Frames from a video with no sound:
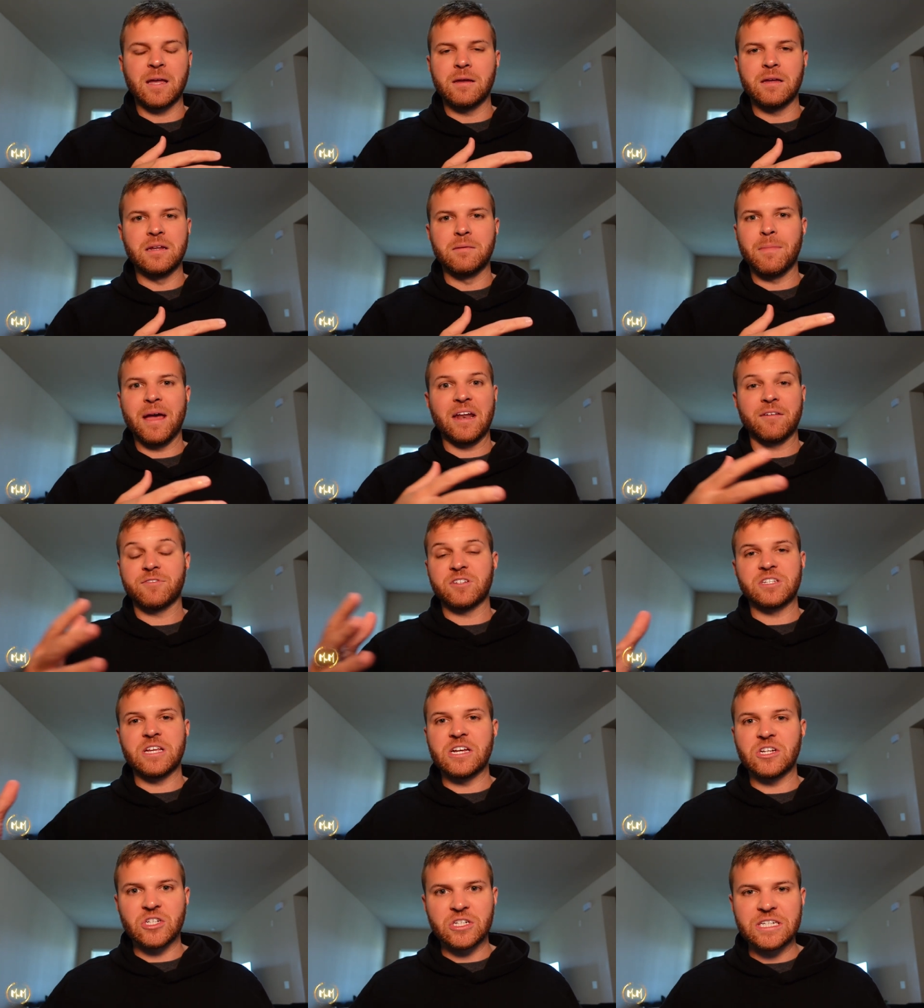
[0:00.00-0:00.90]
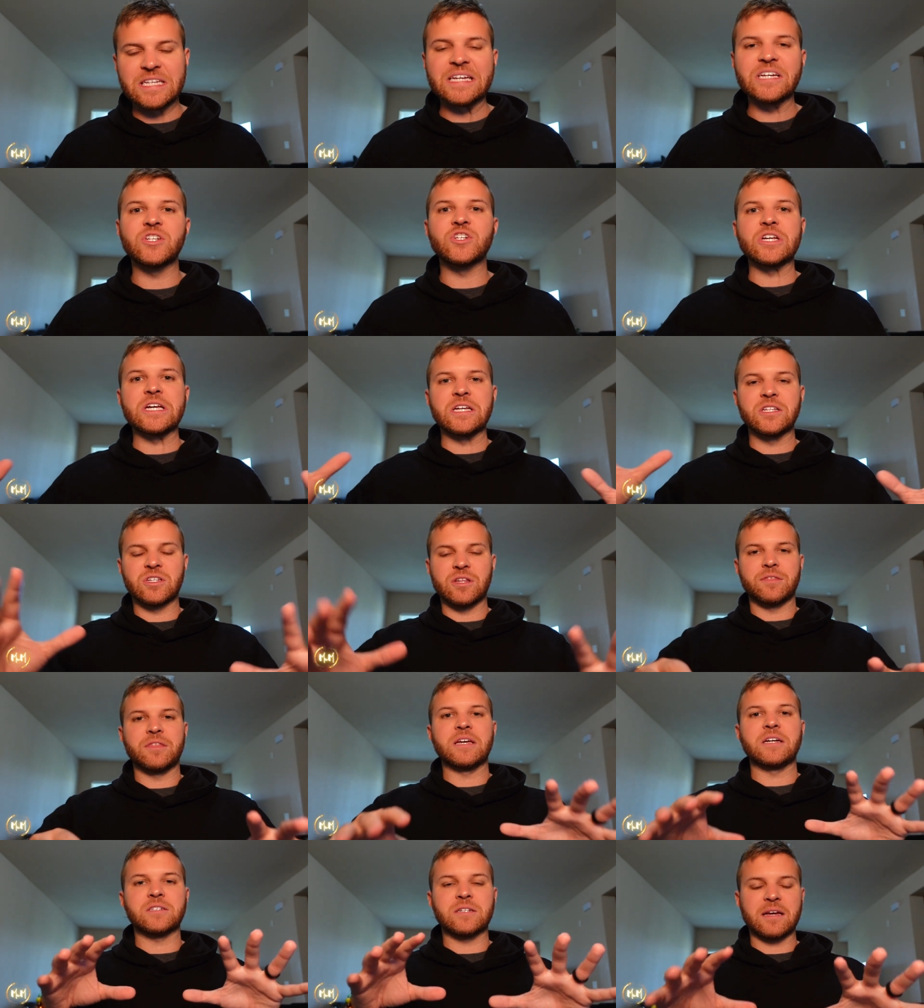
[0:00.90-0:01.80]
in manifestation teachings
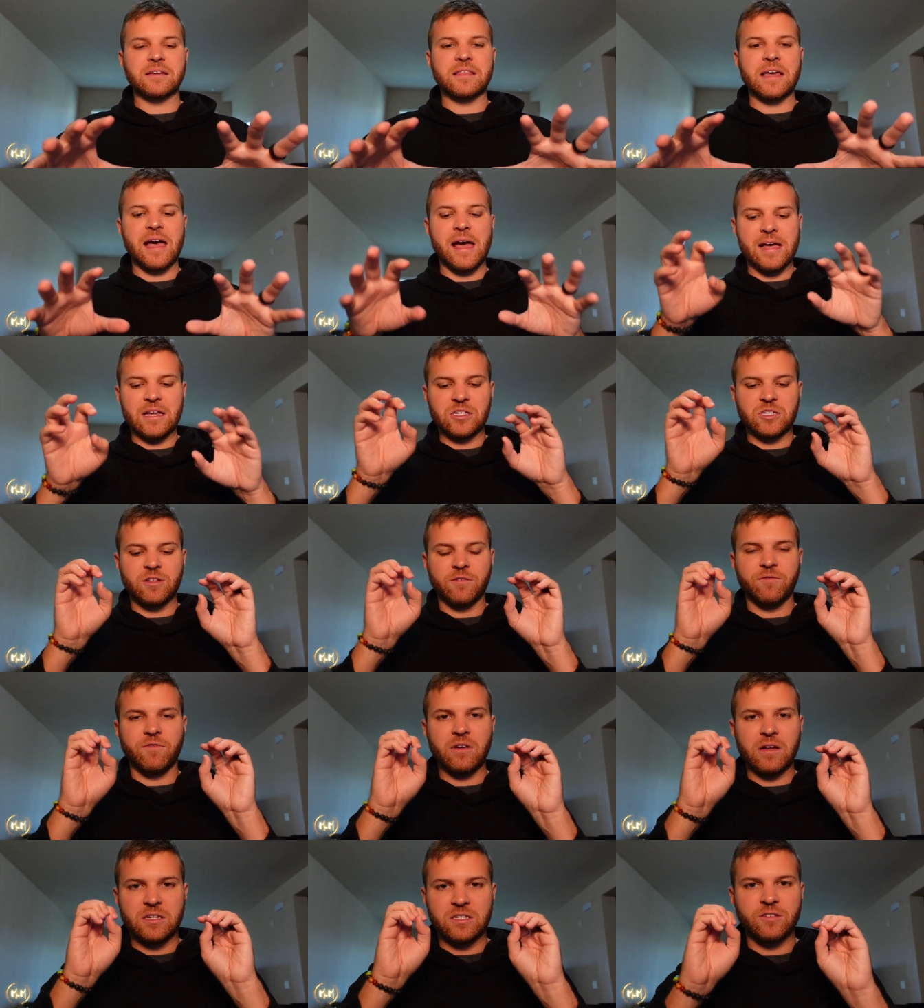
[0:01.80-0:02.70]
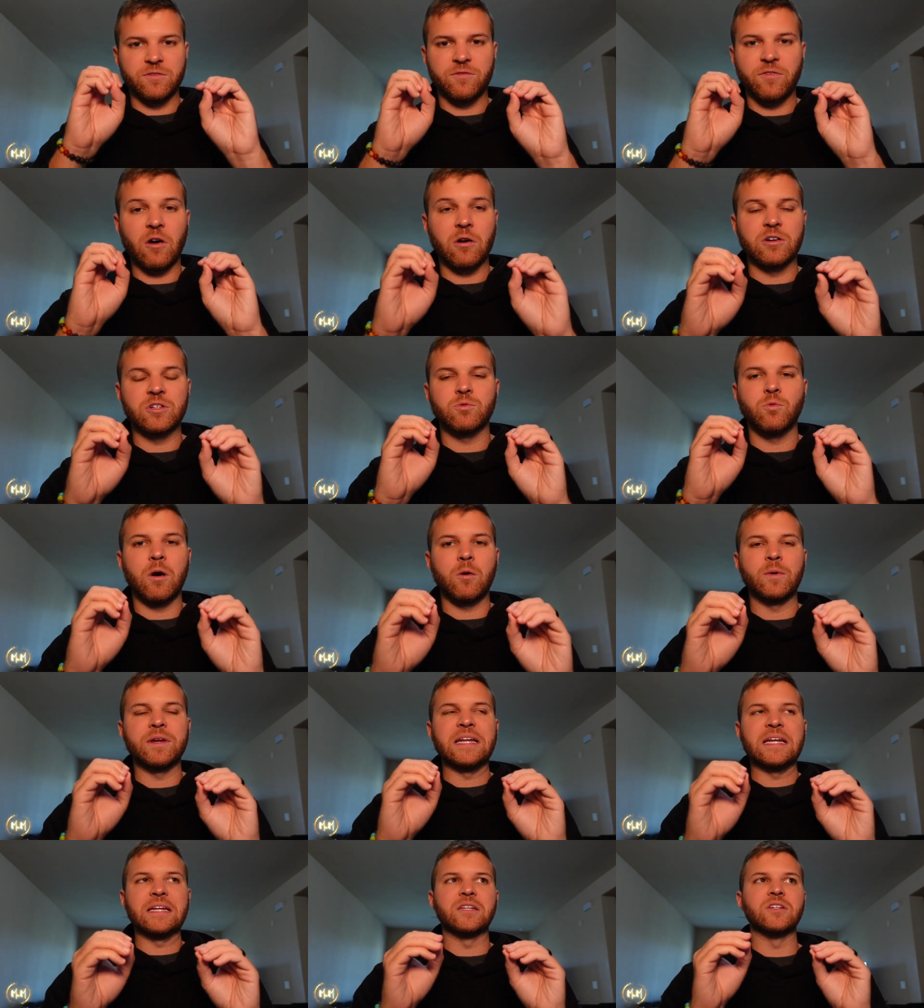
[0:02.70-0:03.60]
and things like that as to, as far as what
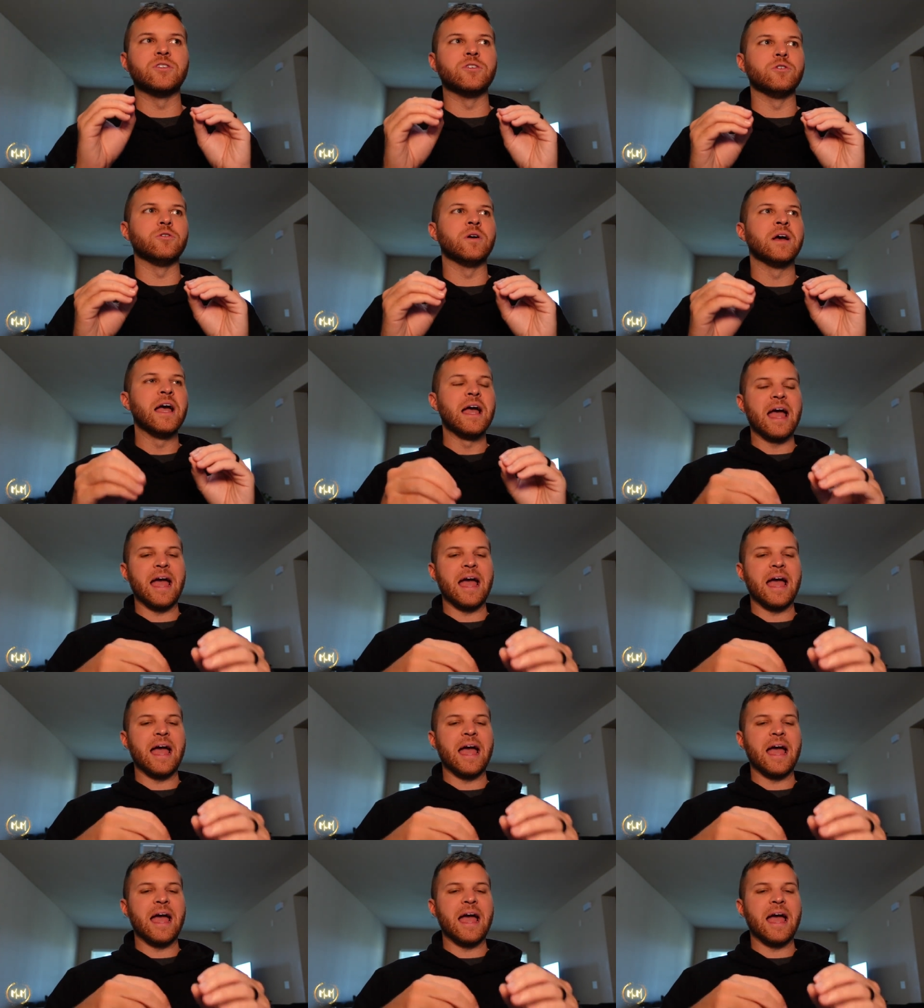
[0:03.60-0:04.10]
we need to do.